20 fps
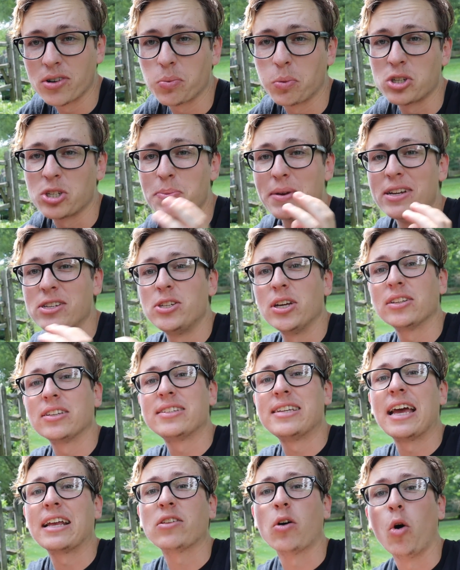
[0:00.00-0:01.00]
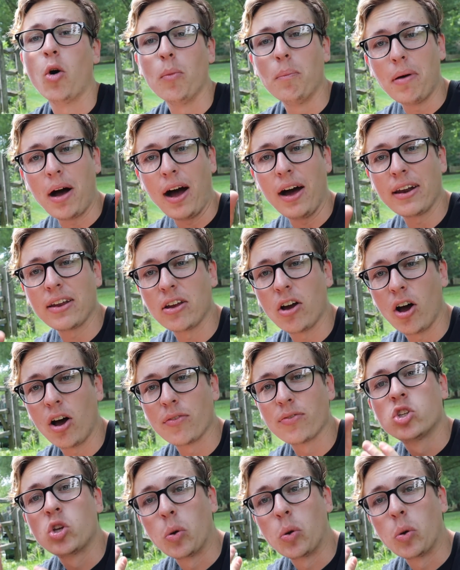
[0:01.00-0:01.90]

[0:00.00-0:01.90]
which means you have to take the whole body off,